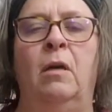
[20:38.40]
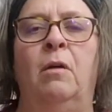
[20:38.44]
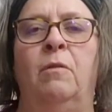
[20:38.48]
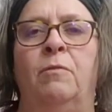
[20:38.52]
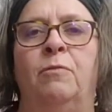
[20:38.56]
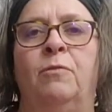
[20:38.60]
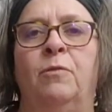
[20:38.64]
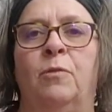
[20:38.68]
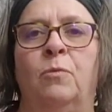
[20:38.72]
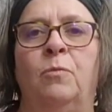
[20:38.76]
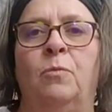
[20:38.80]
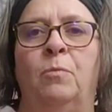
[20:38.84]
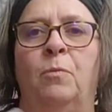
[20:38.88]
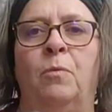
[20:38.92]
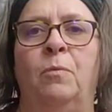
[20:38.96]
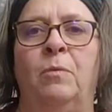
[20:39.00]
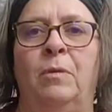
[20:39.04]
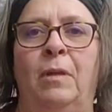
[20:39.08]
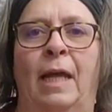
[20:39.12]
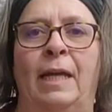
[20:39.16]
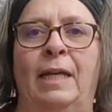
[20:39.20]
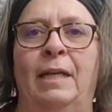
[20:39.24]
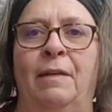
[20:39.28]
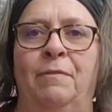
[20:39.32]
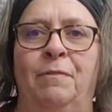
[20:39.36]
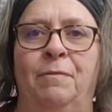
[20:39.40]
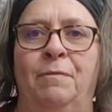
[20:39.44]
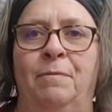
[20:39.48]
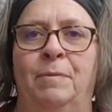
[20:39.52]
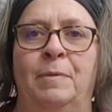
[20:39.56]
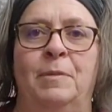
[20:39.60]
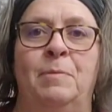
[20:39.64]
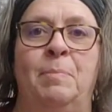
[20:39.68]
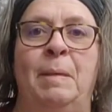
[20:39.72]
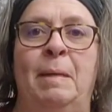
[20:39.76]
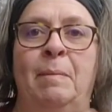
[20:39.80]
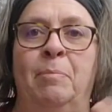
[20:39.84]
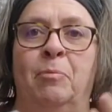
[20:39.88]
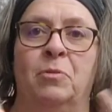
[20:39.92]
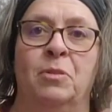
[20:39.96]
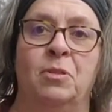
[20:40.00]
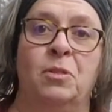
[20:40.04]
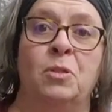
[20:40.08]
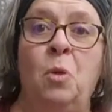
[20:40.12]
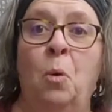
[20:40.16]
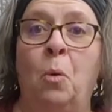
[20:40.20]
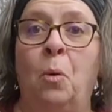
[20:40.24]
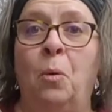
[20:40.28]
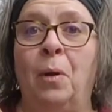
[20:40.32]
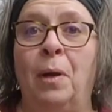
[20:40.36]
for like if it's people
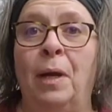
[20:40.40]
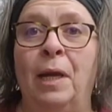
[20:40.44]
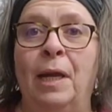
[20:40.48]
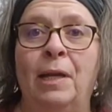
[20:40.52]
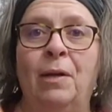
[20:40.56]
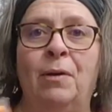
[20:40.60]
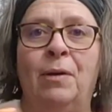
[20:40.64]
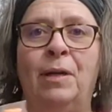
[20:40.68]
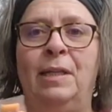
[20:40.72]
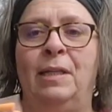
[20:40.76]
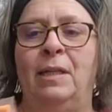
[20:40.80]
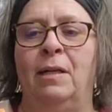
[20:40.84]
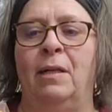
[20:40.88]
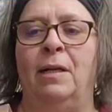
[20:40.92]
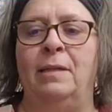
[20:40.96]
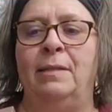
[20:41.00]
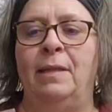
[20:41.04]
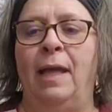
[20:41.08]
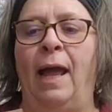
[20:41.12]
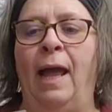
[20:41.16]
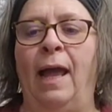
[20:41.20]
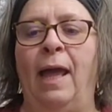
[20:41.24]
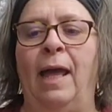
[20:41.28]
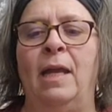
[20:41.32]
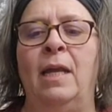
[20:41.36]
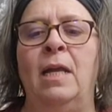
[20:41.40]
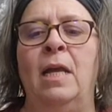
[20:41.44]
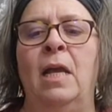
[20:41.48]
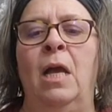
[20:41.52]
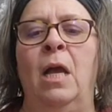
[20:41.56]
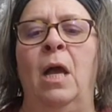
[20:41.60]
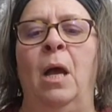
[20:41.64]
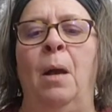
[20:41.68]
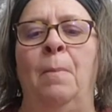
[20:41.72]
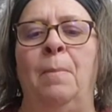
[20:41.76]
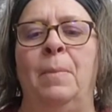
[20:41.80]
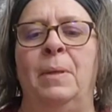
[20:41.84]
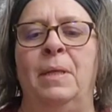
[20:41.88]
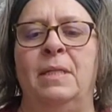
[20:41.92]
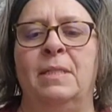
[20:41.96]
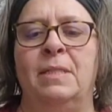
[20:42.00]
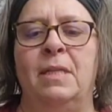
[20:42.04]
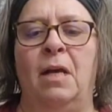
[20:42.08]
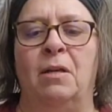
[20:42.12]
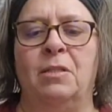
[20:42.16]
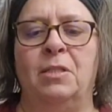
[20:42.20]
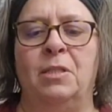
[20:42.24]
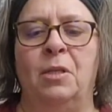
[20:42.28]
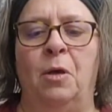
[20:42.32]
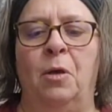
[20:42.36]
snoring or anything like that. But it's
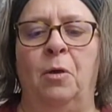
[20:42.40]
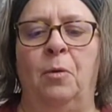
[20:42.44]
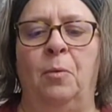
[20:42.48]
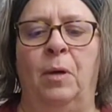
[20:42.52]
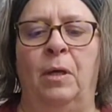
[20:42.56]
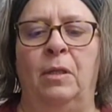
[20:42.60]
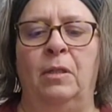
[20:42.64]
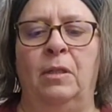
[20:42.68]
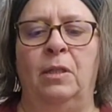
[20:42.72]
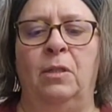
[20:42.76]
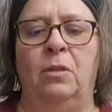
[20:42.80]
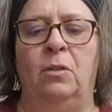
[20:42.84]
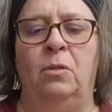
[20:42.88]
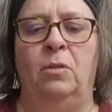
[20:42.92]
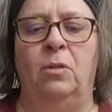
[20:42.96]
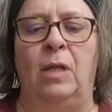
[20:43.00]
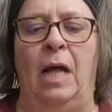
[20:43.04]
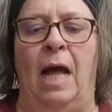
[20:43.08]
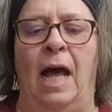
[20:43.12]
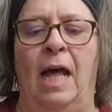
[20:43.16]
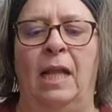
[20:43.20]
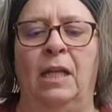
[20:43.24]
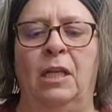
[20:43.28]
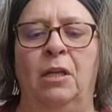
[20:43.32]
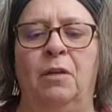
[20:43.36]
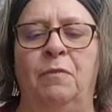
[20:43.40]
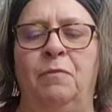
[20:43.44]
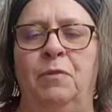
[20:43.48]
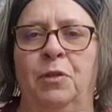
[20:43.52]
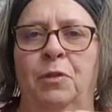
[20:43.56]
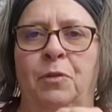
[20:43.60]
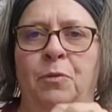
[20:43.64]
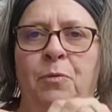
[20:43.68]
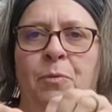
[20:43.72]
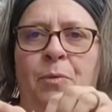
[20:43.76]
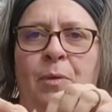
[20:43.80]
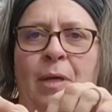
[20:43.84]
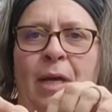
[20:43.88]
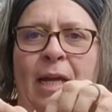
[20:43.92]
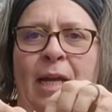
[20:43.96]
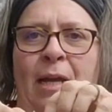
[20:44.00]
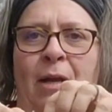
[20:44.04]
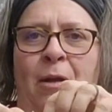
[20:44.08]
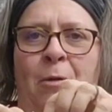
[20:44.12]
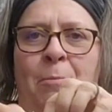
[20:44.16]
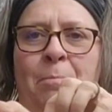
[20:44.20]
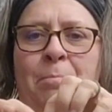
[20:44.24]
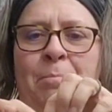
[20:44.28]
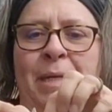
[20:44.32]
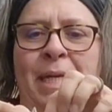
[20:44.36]
also a little I love you
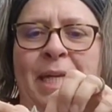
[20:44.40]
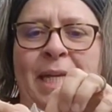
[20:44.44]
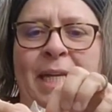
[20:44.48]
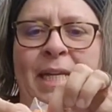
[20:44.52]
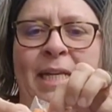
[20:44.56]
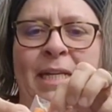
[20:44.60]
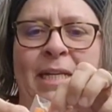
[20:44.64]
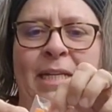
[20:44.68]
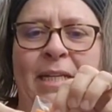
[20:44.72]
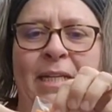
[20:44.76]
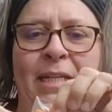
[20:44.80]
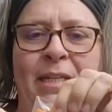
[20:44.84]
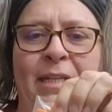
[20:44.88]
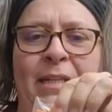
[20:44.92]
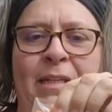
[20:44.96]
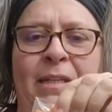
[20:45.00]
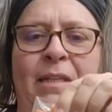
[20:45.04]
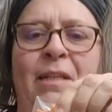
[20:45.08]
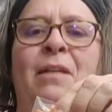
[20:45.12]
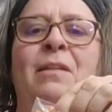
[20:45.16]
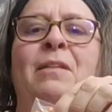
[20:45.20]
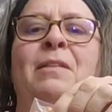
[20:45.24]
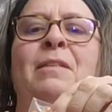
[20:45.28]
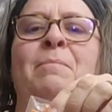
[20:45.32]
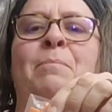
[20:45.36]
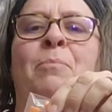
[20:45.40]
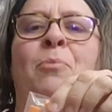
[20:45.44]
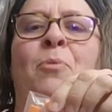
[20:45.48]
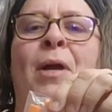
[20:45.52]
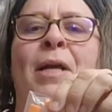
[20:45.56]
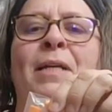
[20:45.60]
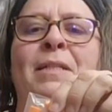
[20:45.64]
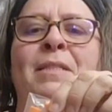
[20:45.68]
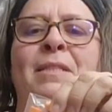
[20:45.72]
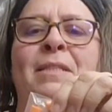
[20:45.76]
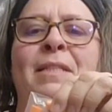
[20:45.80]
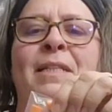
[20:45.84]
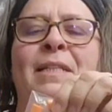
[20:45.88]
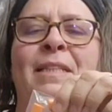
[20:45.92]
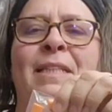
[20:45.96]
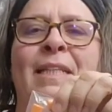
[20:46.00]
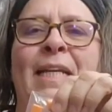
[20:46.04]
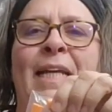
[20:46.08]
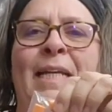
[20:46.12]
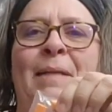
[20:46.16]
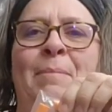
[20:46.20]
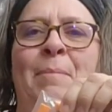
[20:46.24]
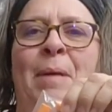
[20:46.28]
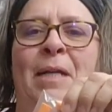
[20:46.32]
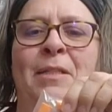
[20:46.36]
beaded bracelet
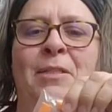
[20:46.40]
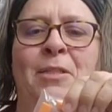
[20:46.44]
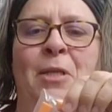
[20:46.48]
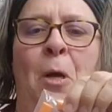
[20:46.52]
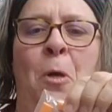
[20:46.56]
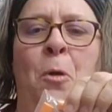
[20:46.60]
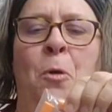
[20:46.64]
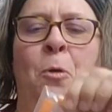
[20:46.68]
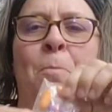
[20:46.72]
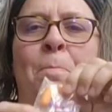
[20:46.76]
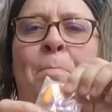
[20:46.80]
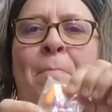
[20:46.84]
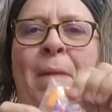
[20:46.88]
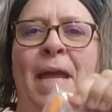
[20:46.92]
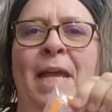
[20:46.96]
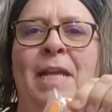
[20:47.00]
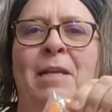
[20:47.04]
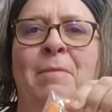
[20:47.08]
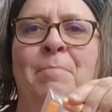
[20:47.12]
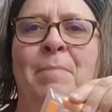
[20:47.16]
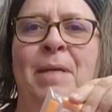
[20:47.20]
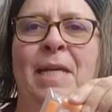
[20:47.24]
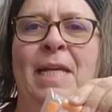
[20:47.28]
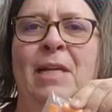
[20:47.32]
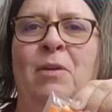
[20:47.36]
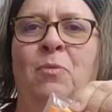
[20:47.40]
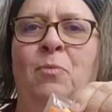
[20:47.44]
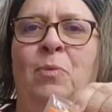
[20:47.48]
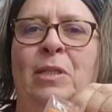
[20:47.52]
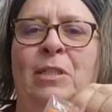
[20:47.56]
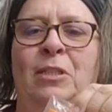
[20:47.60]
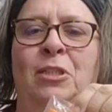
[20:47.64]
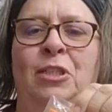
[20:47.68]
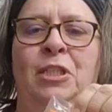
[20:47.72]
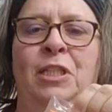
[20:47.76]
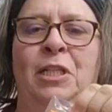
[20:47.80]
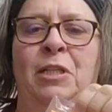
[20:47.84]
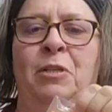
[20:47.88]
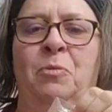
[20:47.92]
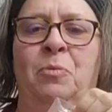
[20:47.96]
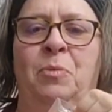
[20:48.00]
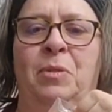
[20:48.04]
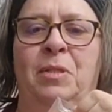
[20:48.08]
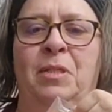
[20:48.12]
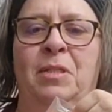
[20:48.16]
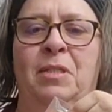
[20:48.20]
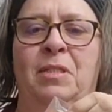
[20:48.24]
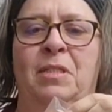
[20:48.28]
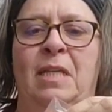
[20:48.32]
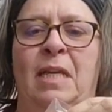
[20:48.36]
thing my daughter made me when she
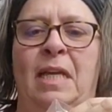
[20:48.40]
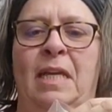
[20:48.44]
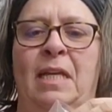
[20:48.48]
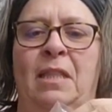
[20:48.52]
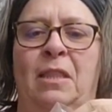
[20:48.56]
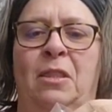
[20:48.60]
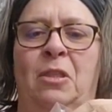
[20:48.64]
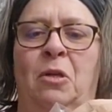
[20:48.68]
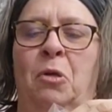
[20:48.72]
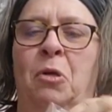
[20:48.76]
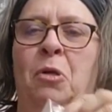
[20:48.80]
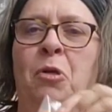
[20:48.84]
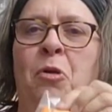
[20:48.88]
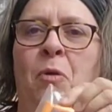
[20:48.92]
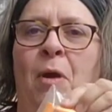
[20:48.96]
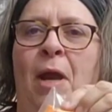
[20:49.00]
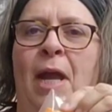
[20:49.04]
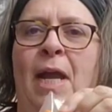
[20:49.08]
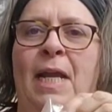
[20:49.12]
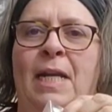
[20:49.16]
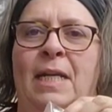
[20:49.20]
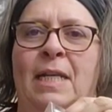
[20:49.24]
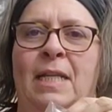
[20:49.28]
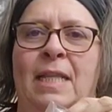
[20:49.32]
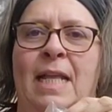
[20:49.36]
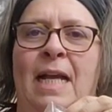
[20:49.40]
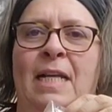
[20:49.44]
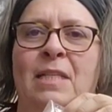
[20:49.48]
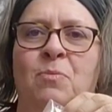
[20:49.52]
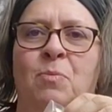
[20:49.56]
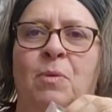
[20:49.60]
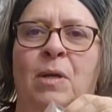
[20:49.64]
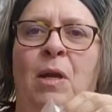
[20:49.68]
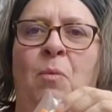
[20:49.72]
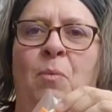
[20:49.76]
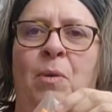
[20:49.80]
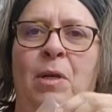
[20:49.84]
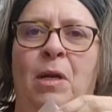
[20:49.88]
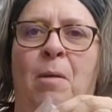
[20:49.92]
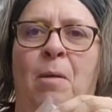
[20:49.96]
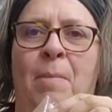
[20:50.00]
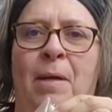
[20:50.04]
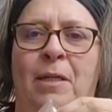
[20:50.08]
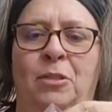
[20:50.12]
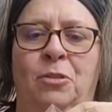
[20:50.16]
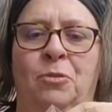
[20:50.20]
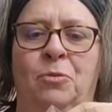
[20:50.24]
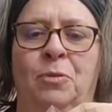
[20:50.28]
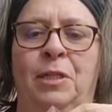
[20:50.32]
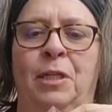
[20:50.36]
was in 3rd grade, and that's when I went on my
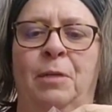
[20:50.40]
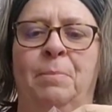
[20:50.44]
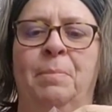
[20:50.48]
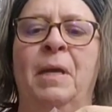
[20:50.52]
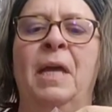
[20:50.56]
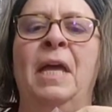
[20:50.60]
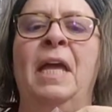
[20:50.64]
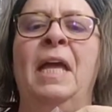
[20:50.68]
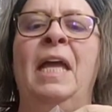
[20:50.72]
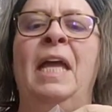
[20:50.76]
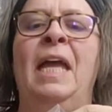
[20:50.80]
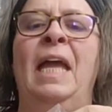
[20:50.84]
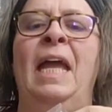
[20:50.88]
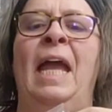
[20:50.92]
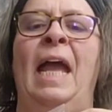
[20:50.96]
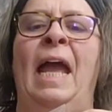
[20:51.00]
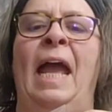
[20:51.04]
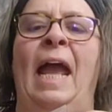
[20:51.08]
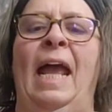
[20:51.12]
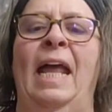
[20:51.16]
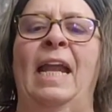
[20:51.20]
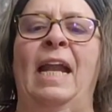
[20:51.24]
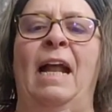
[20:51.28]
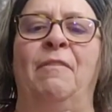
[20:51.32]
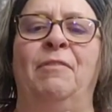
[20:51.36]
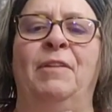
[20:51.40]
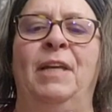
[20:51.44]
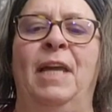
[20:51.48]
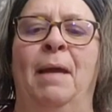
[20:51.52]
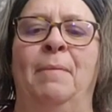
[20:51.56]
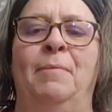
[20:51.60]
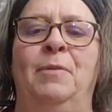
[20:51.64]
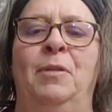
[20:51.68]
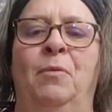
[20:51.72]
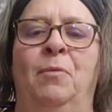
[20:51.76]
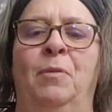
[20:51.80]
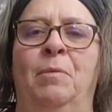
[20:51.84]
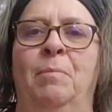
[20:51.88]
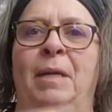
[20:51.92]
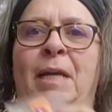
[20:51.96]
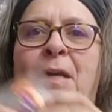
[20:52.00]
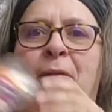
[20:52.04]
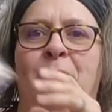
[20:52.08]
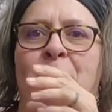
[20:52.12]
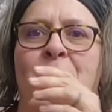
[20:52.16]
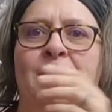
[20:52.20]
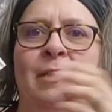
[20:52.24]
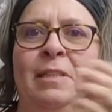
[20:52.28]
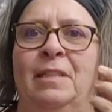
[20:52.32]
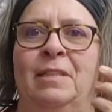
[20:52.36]
trip, and I've kept it with me
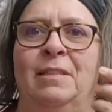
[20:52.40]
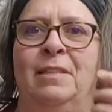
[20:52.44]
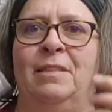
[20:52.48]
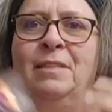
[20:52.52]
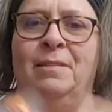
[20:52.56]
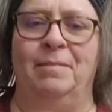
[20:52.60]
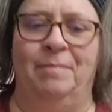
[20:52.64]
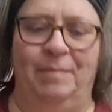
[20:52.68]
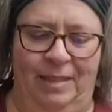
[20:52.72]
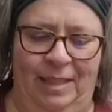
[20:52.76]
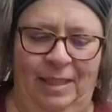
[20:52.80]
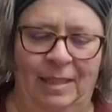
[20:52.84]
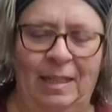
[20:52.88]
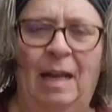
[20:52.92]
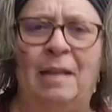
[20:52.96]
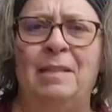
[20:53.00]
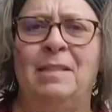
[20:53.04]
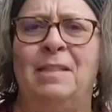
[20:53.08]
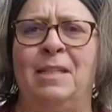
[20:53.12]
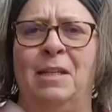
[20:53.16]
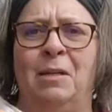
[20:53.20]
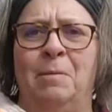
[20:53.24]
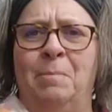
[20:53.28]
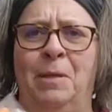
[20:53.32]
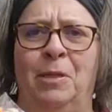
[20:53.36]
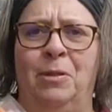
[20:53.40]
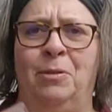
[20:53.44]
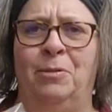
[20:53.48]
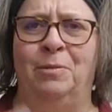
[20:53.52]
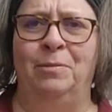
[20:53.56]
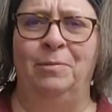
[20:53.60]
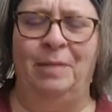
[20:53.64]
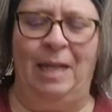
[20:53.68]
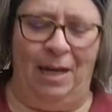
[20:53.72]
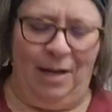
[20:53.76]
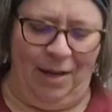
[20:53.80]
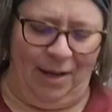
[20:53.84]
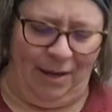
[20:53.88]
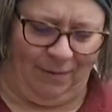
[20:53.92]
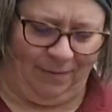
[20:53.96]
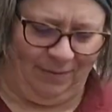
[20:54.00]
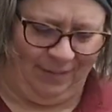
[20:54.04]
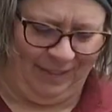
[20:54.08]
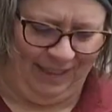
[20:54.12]
ever since. Sentimental, I know.